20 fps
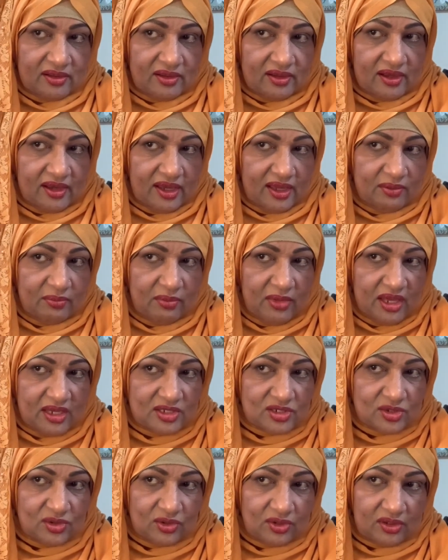And make
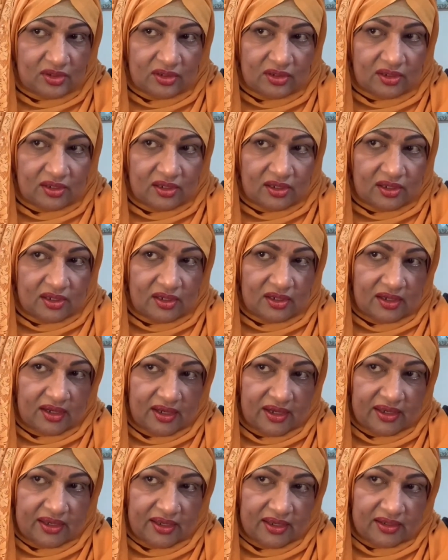sure I
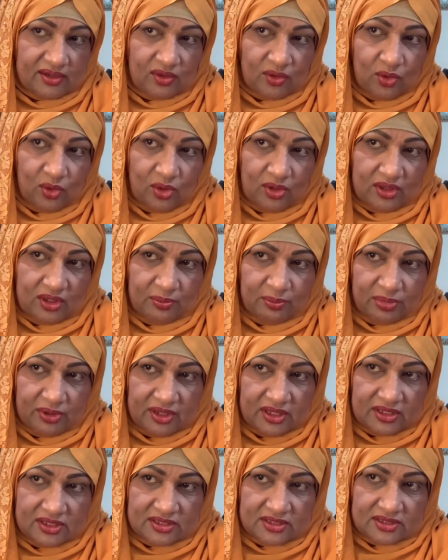get all the
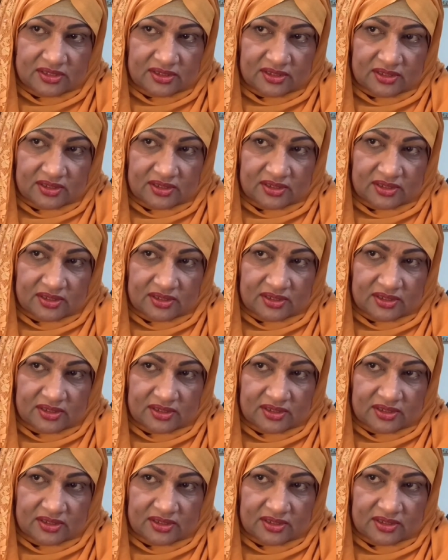pleats